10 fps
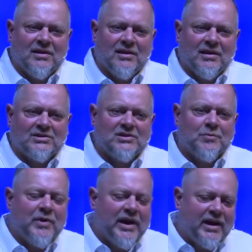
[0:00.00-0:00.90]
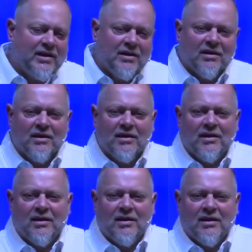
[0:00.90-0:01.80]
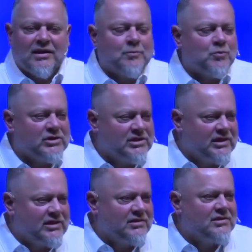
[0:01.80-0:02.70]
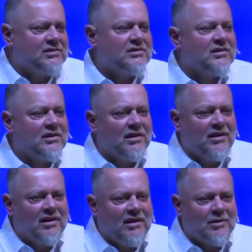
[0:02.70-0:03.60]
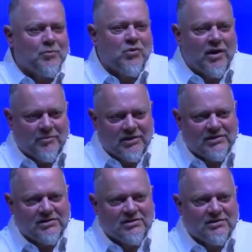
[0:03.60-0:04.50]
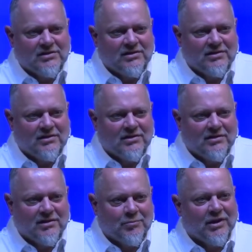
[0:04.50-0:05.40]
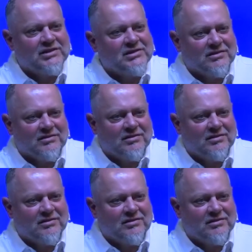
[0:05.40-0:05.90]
It's the pain that precedes the promise, the blessing.